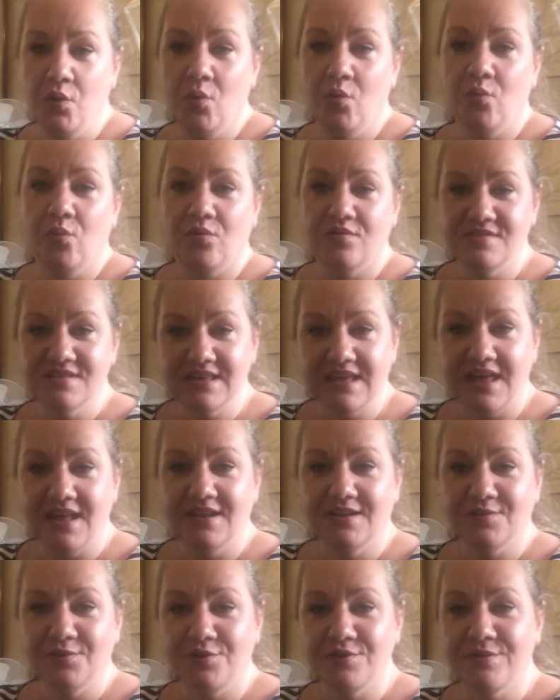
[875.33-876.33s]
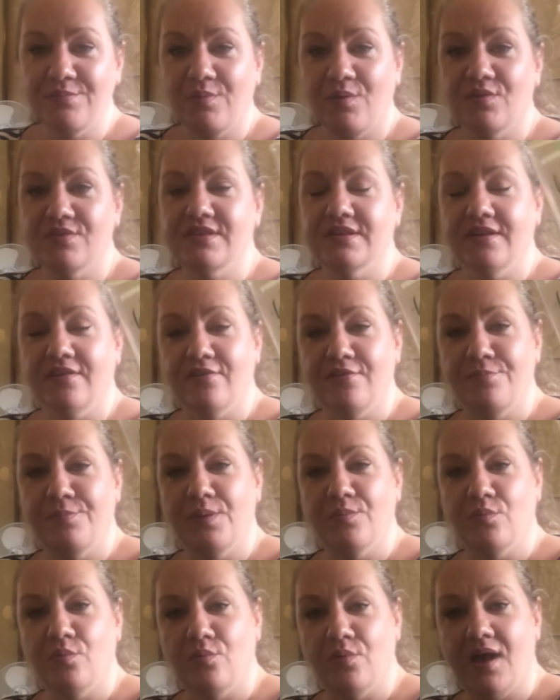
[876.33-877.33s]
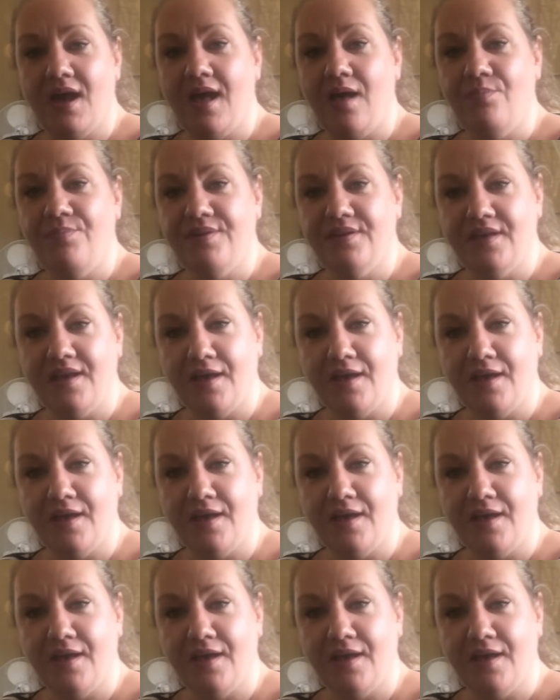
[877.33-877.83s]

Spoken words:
want to get in a glossy box and other people were happy.